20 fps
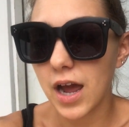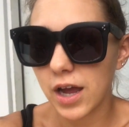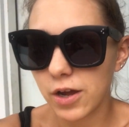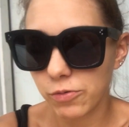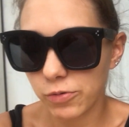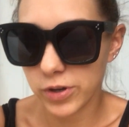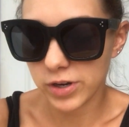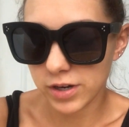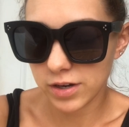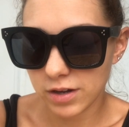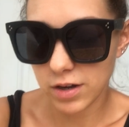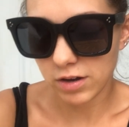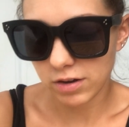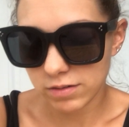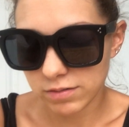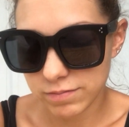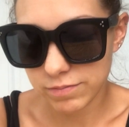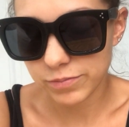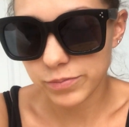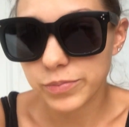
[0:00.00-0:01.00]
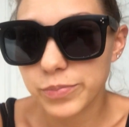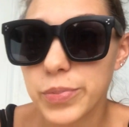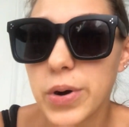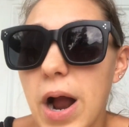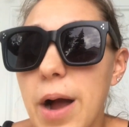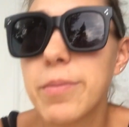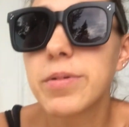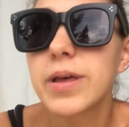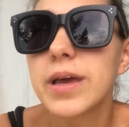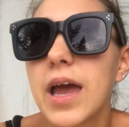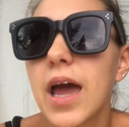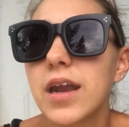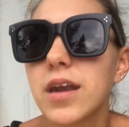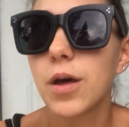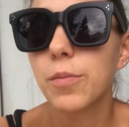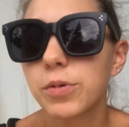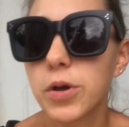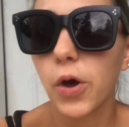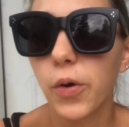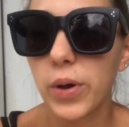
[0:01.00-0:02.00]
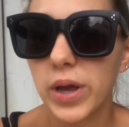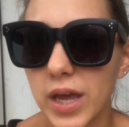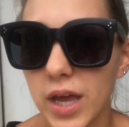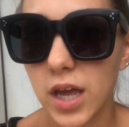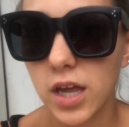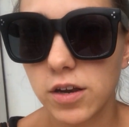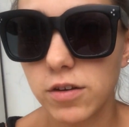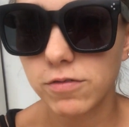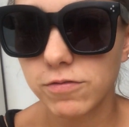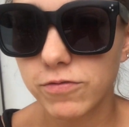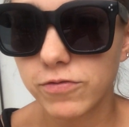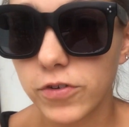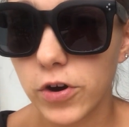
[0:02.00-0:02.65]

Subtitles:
I would probably end up going in